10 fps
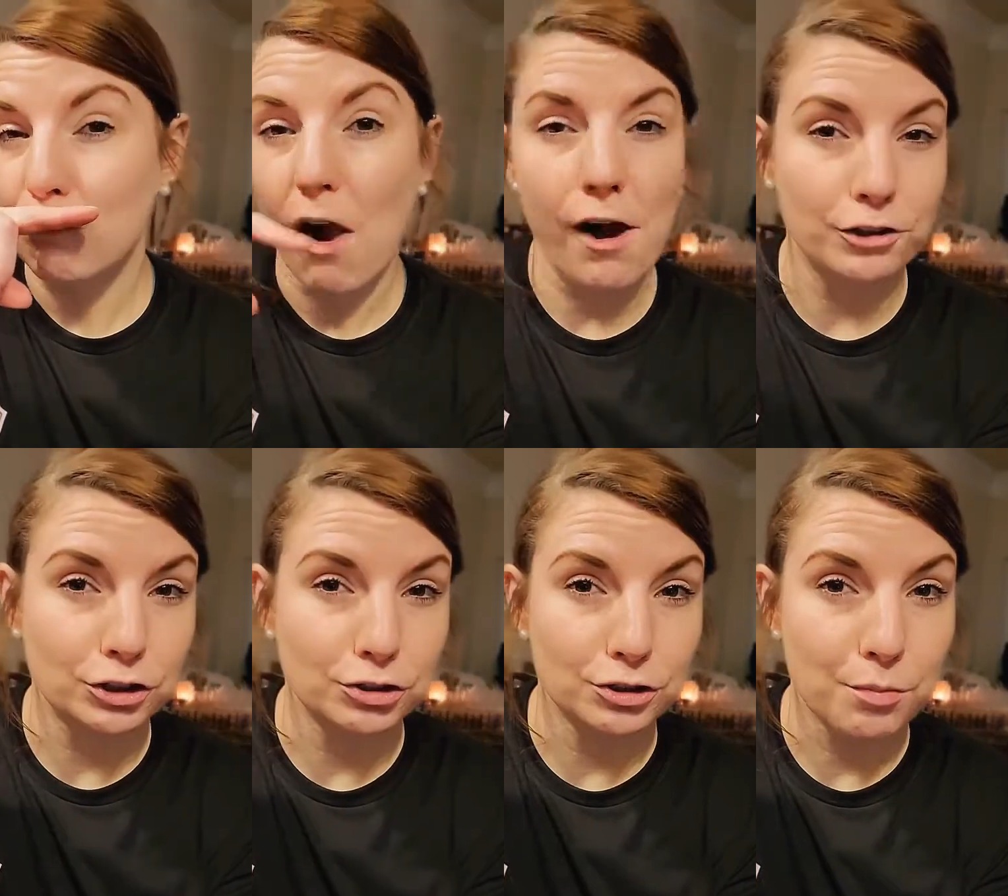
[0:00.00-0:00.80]
I
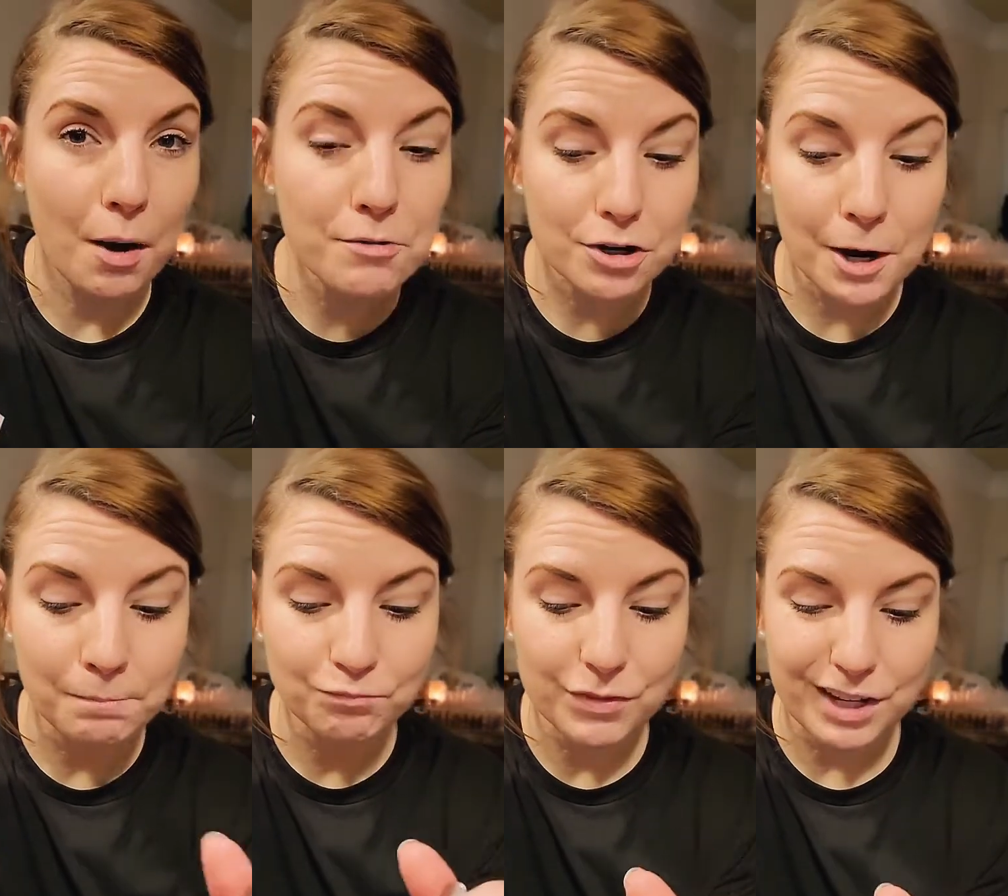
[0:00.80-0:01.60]
just use the
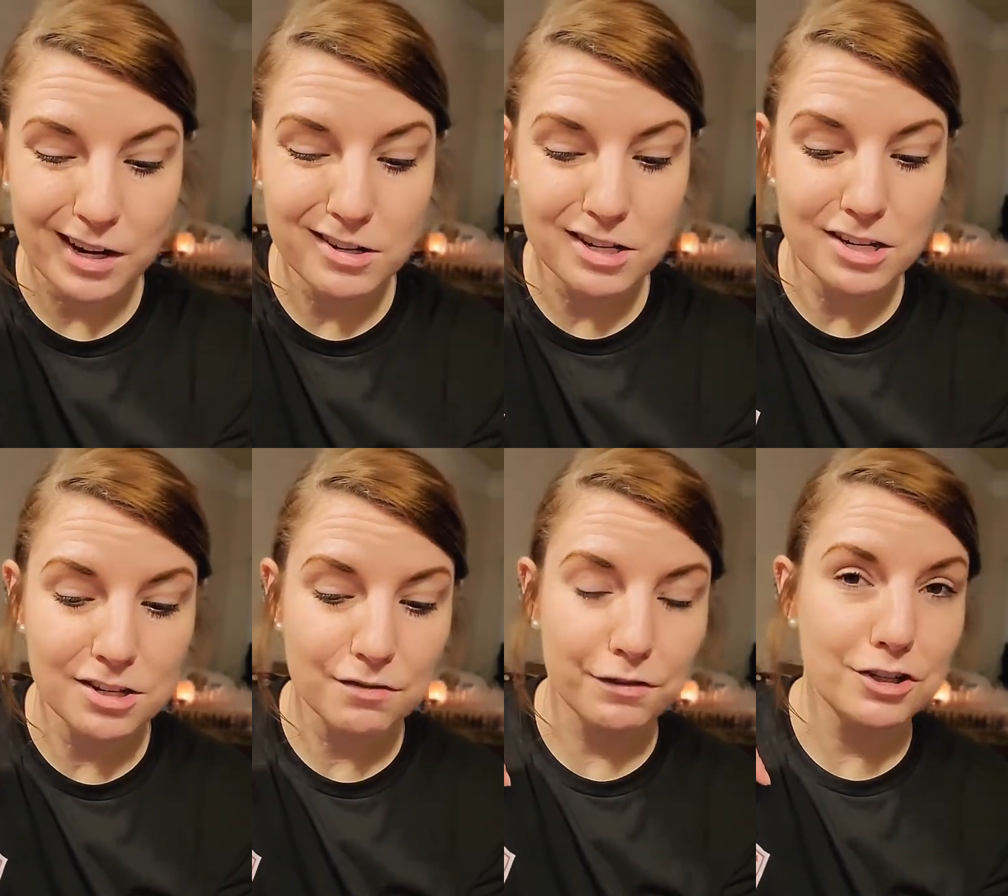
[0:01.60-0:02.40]
Parmesan that kind of sits
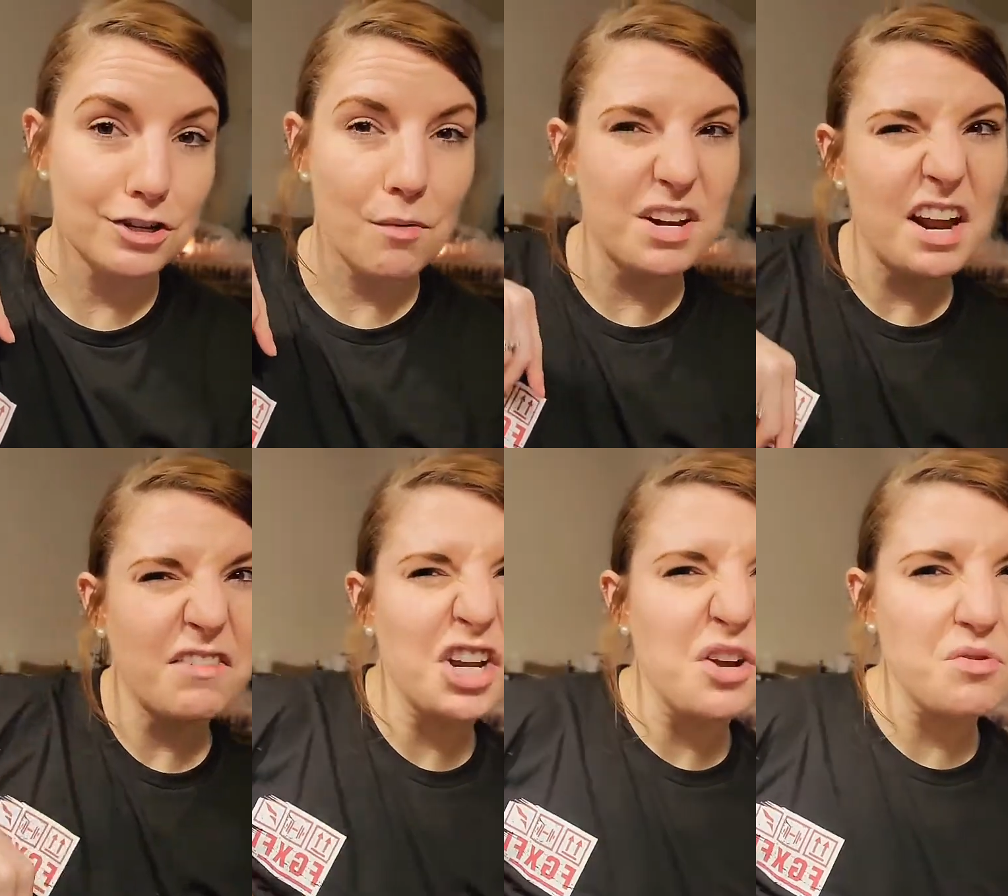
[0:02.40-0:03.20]
in the fridge that we
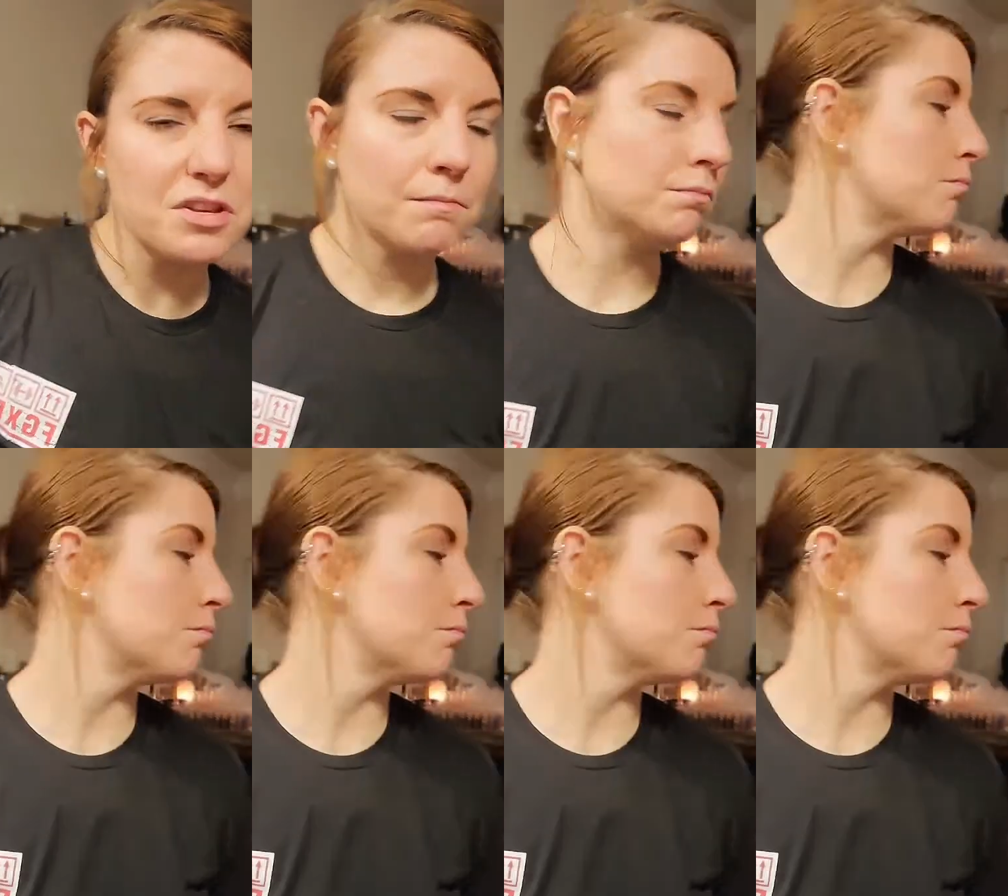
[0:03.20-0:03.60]
never use.